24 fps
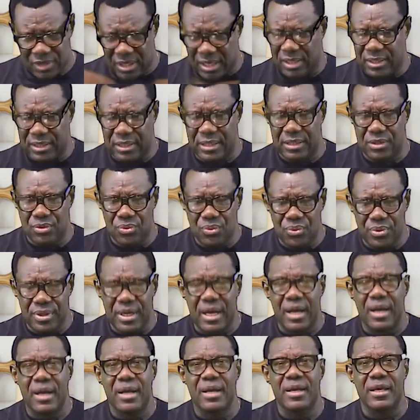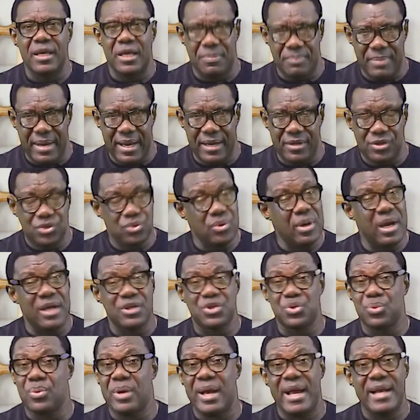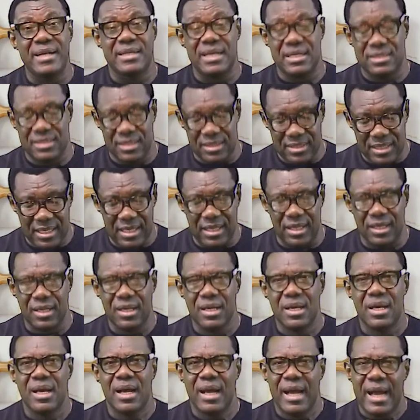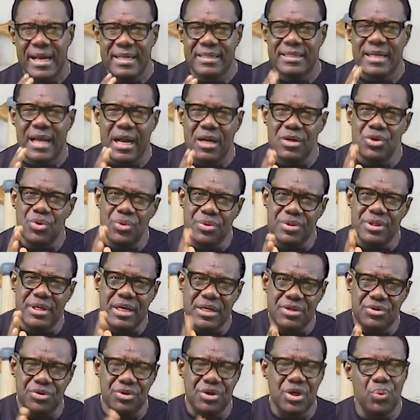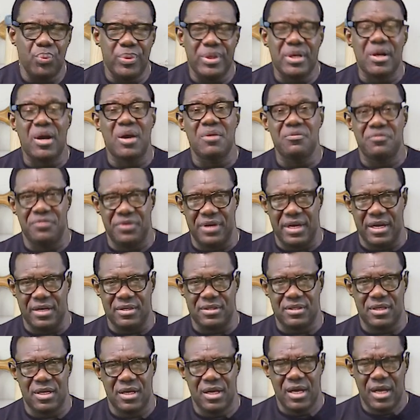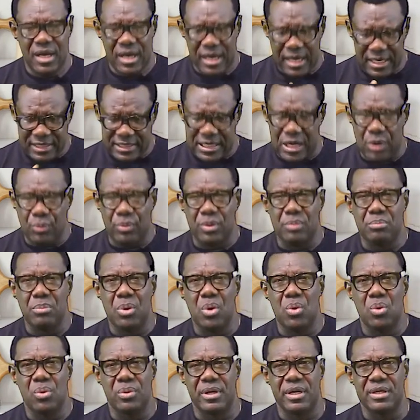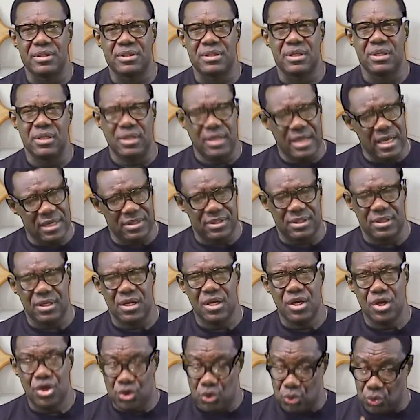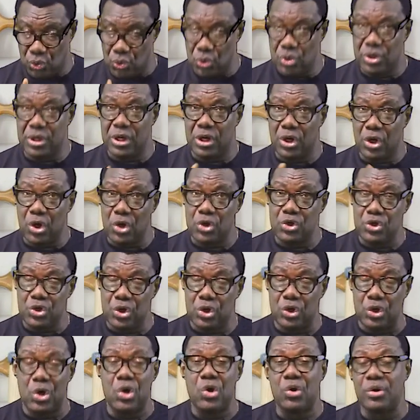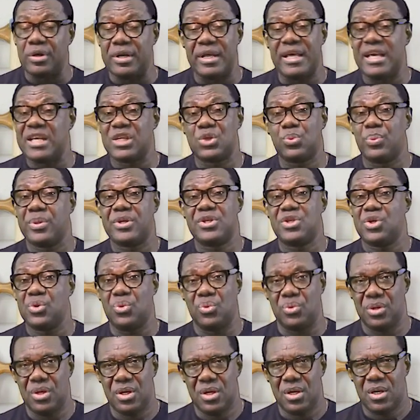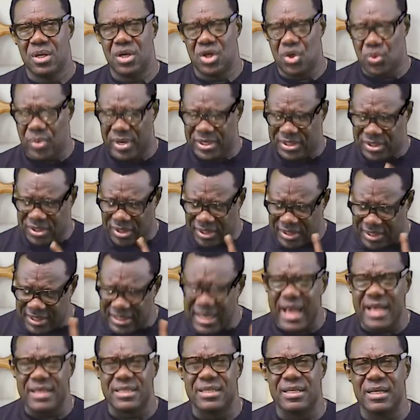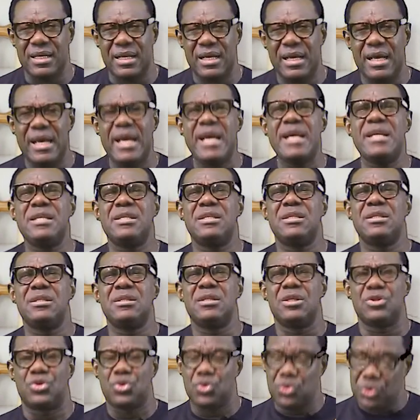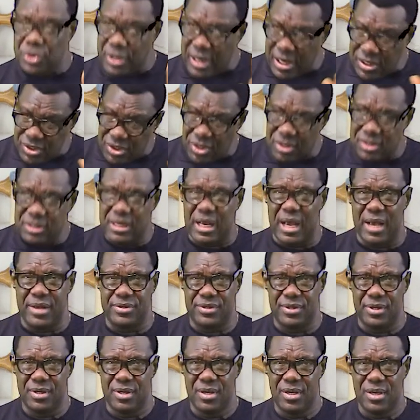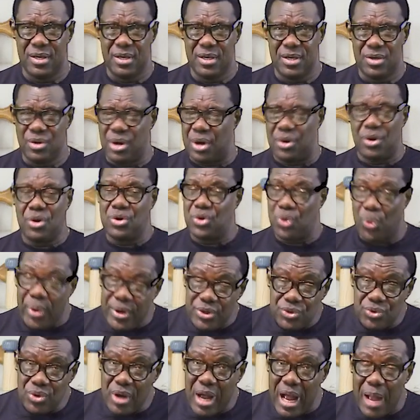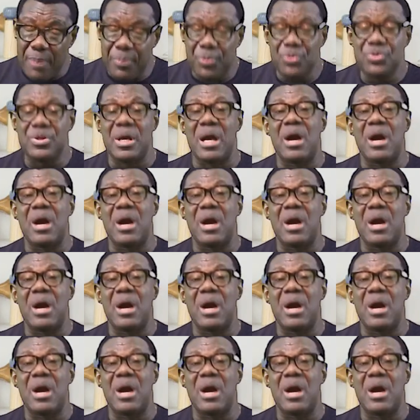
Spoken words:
Hallelujah. Amen. So as you enter today, enter your day today with confidence. Enter with boldness. Yes, you know the Lord your God is with you. You are success, institutional success. You are not going to happen.